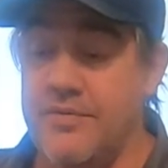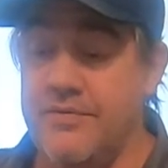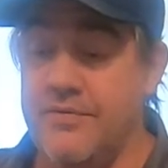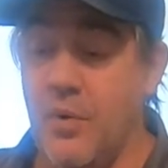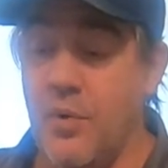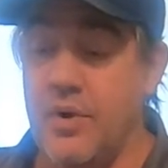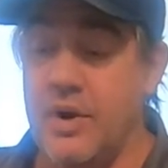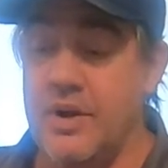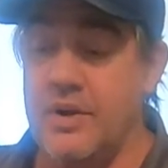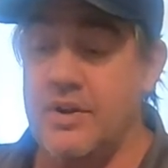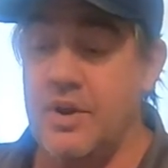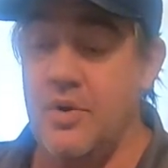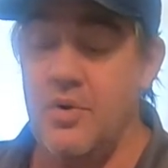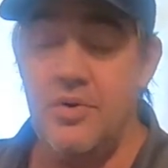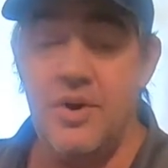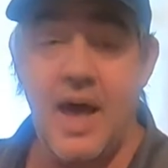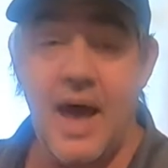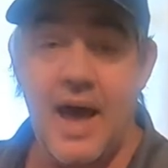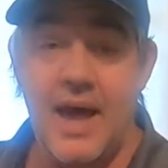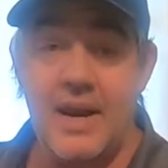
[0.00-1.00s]

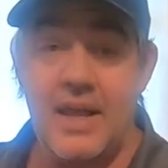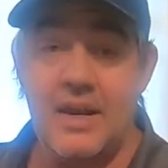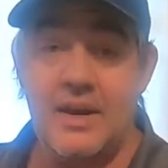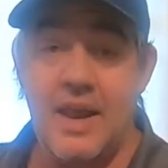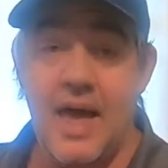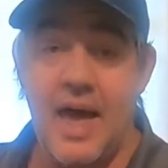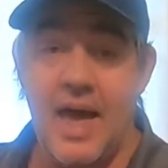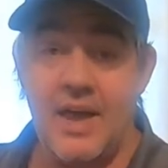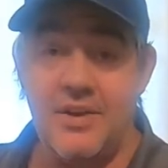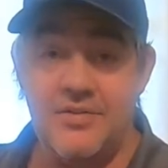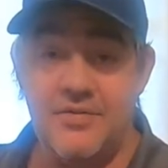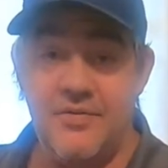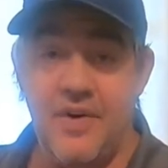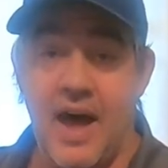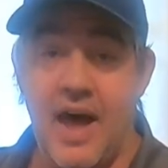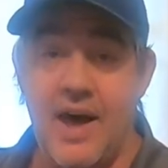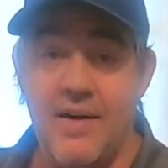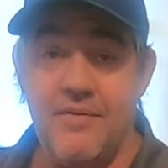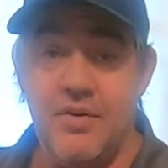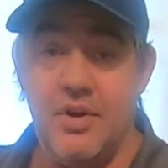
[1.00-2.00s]

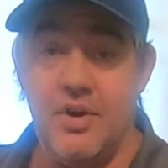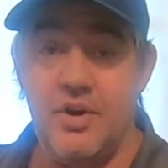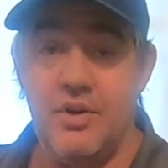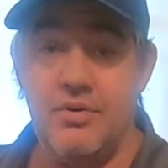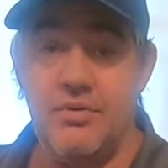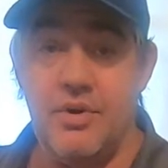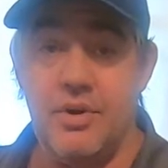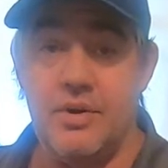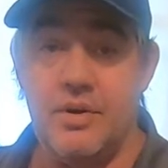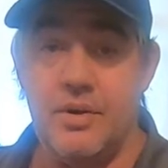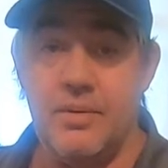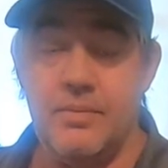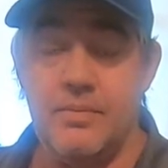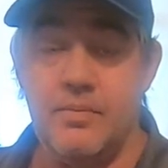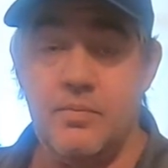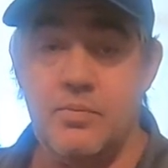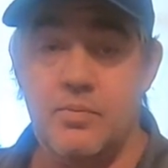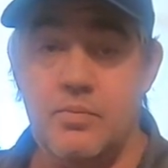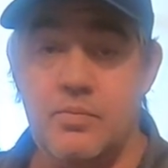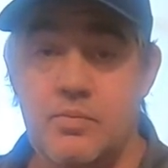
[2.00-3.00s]
4290-500.
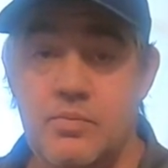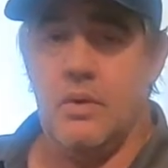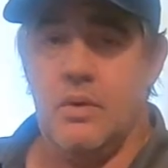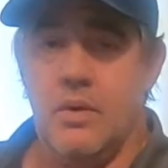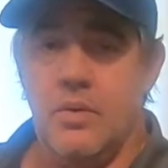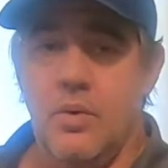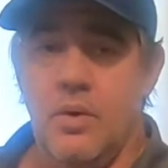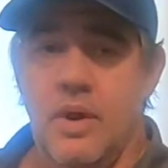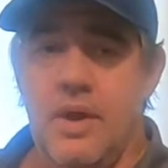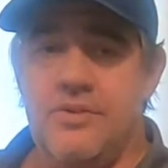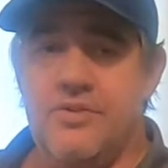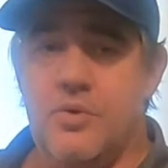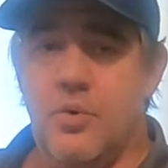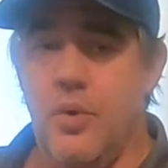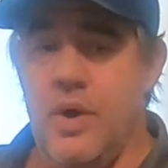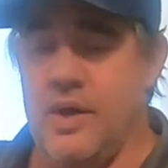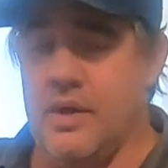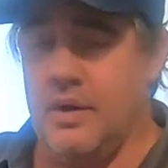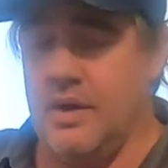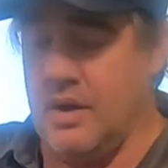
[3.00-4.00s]
Well, let's
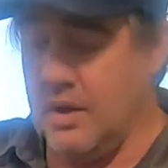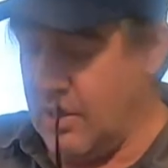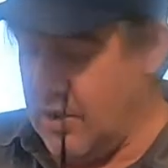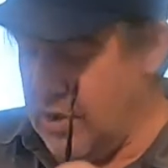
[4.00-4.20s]
quickly